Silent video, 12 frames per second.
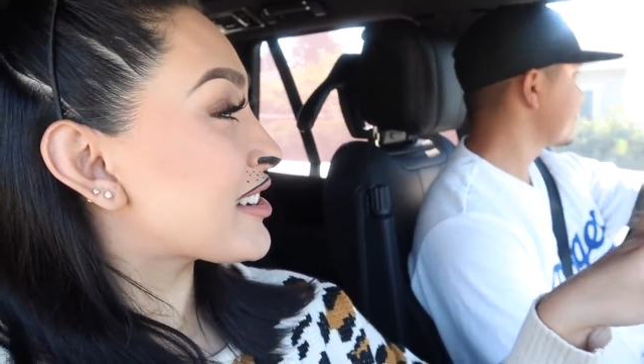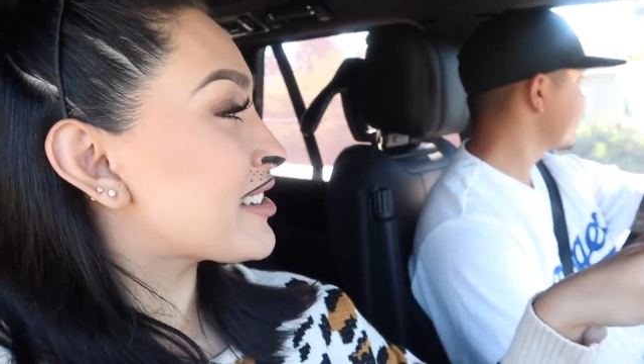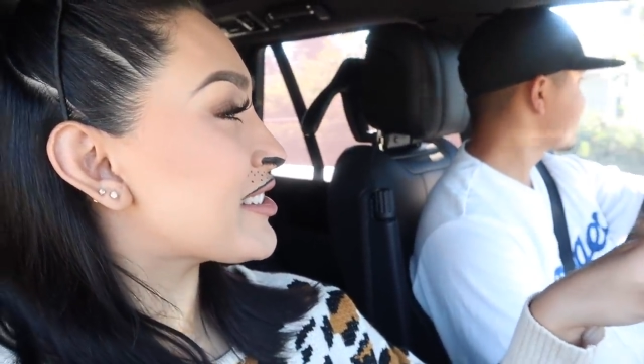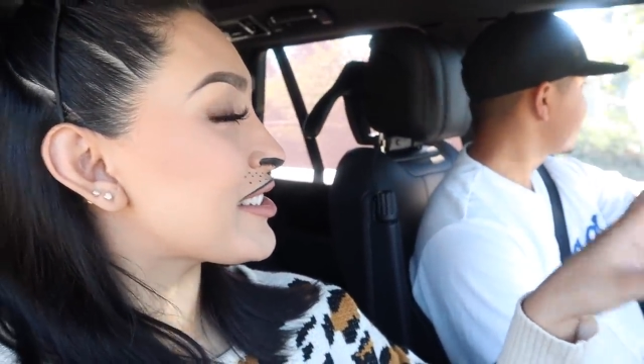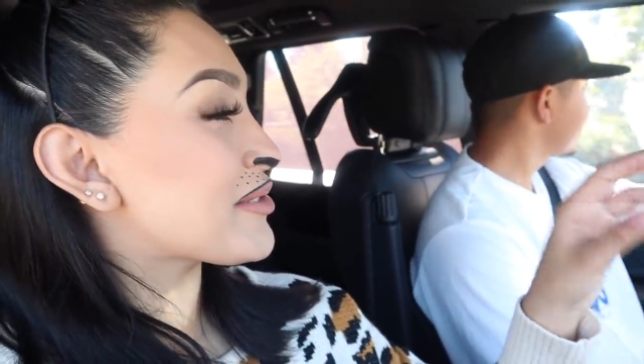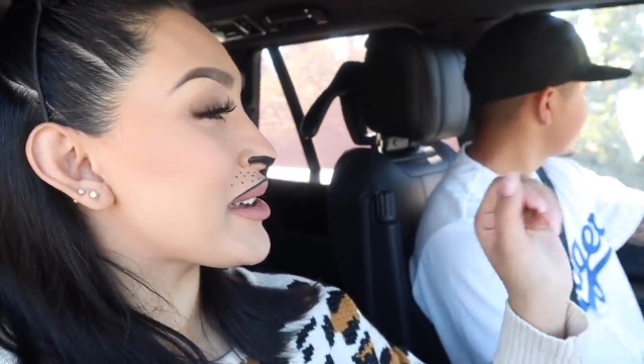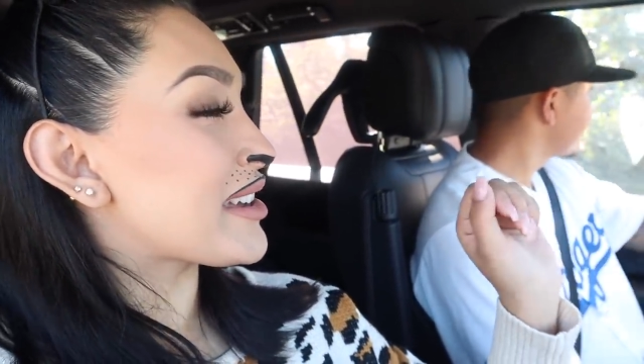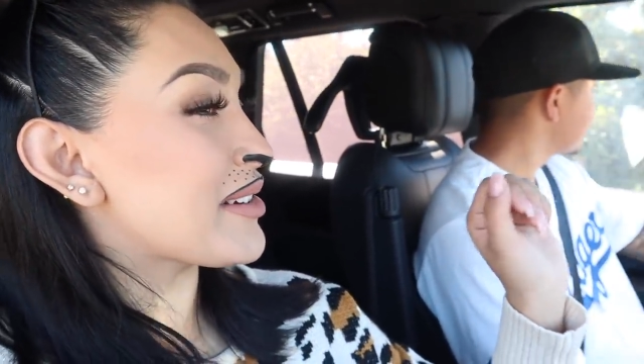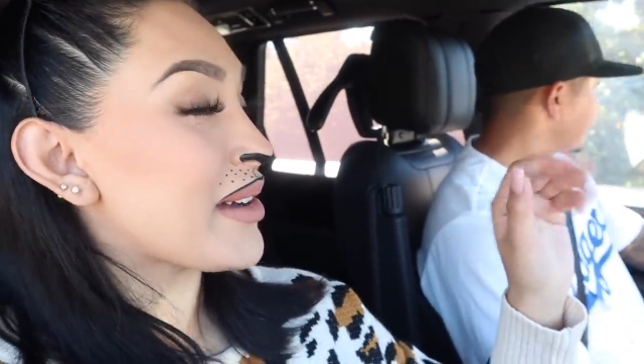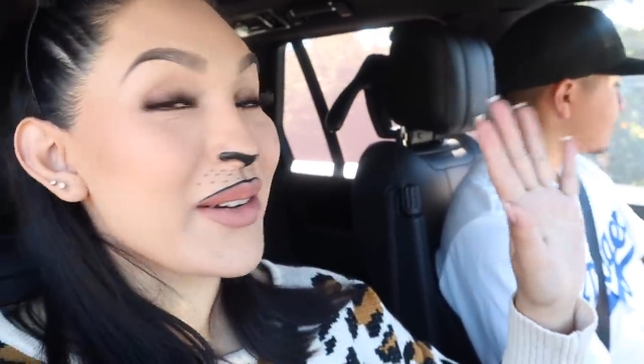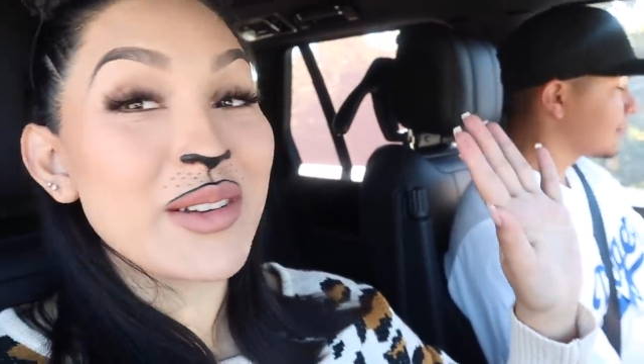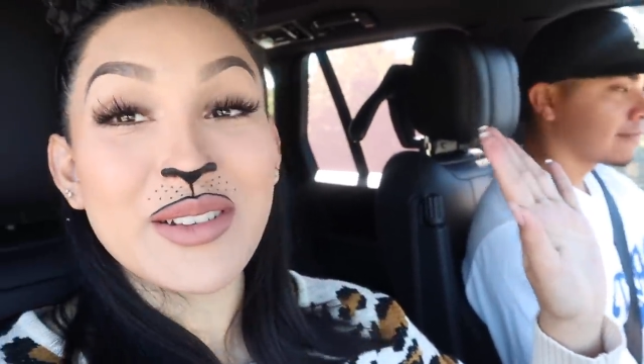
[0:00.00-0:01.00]
you going to do your
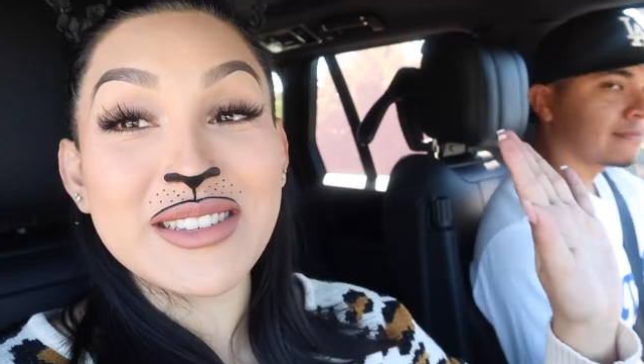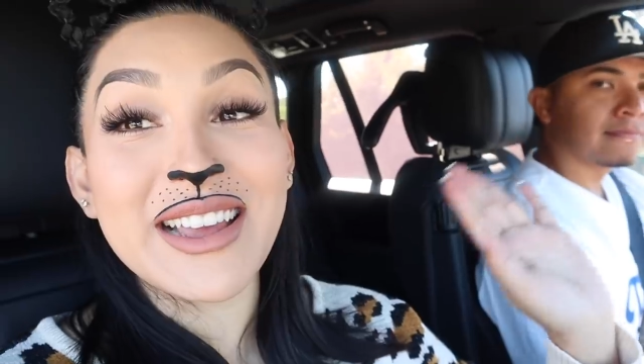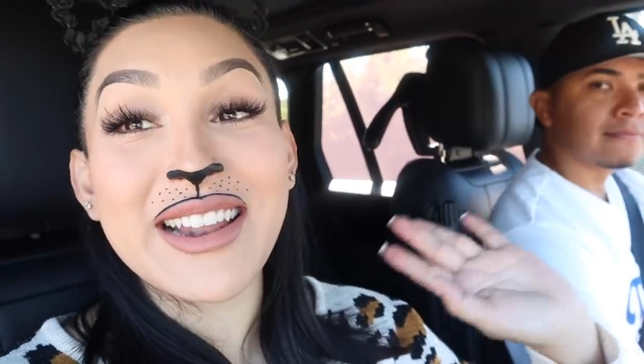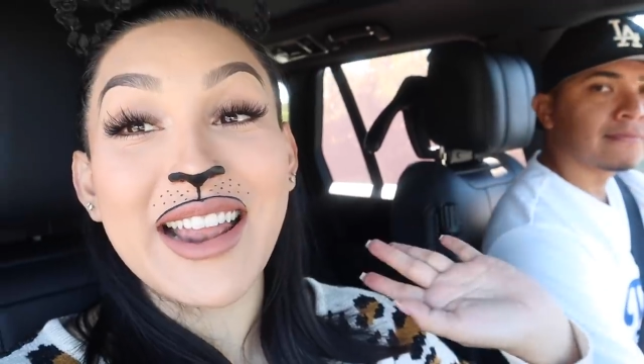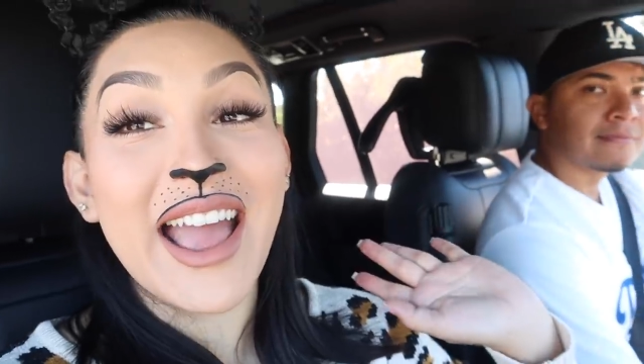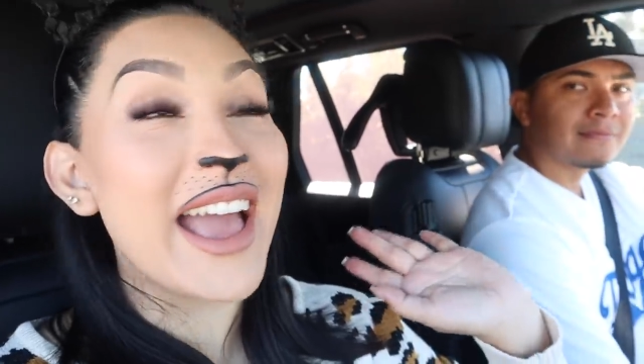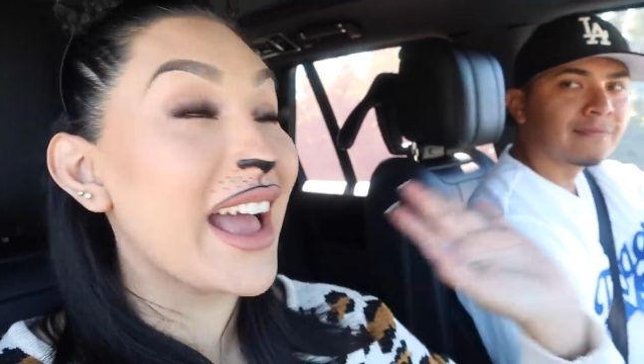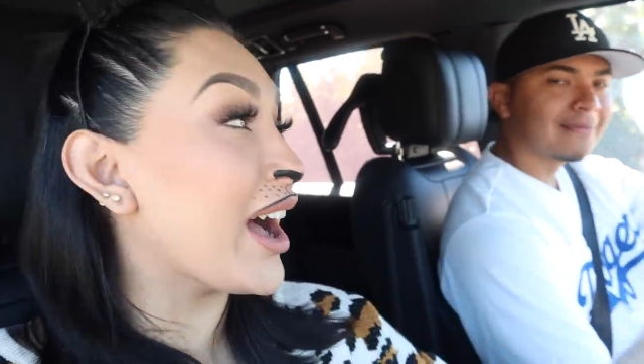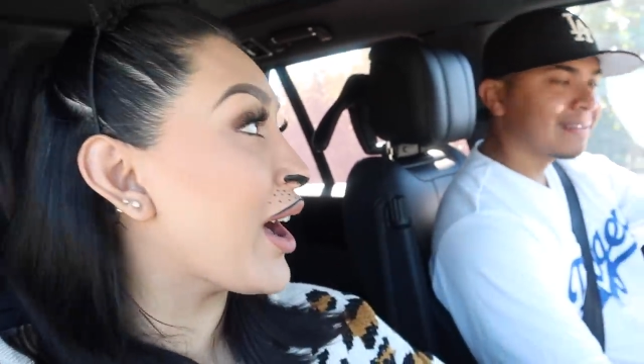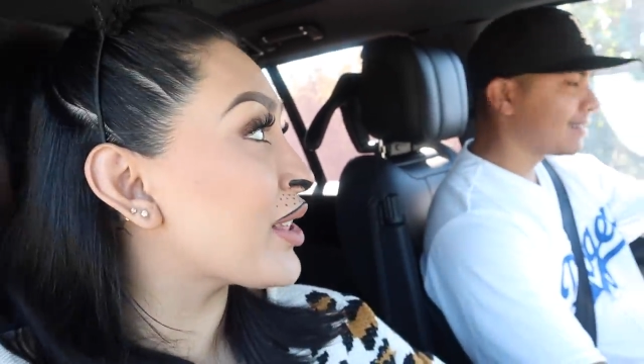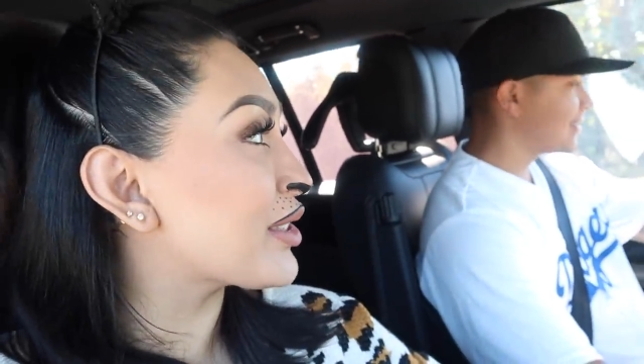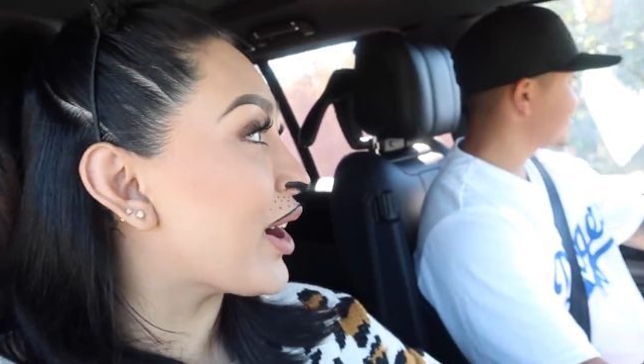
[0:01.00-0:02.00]
makeup? I would have said,
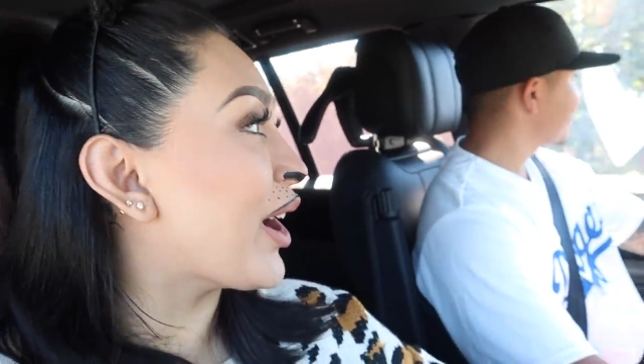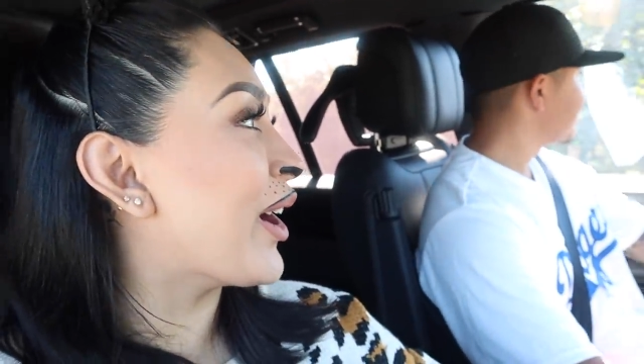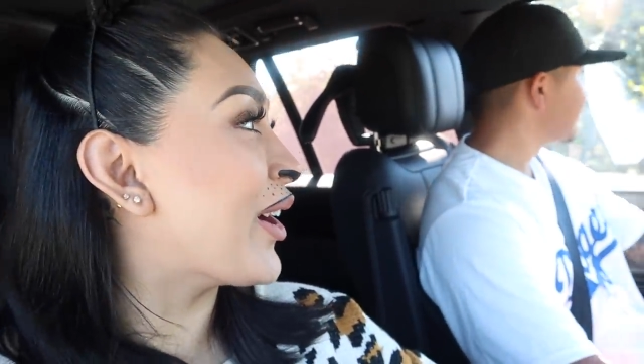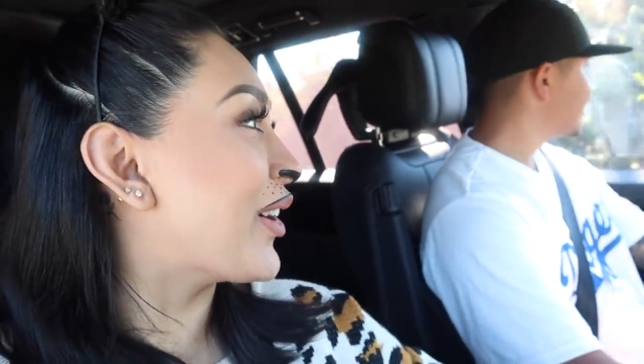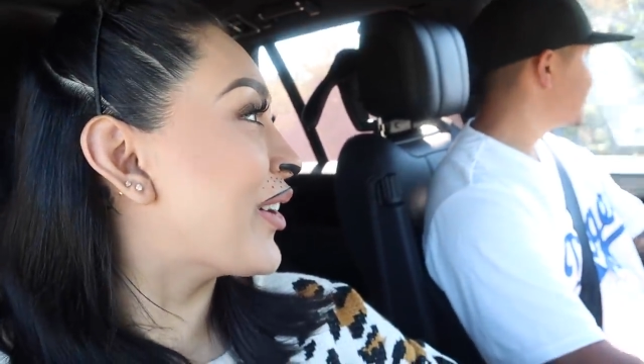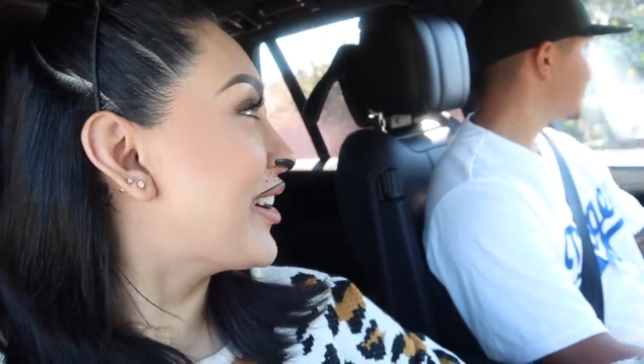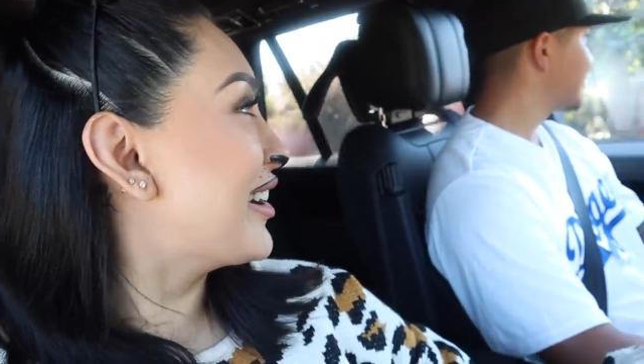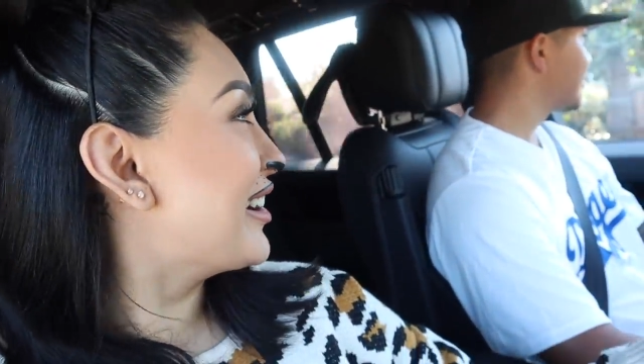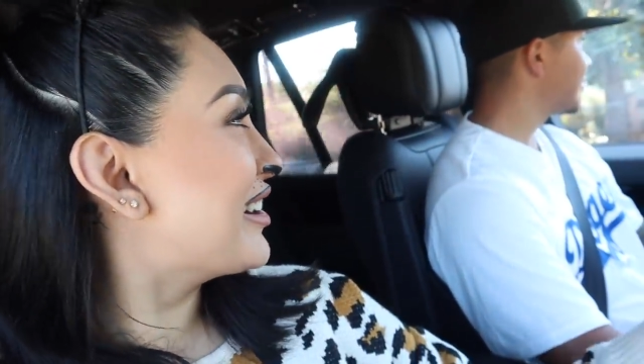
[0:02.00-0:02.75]
hell no.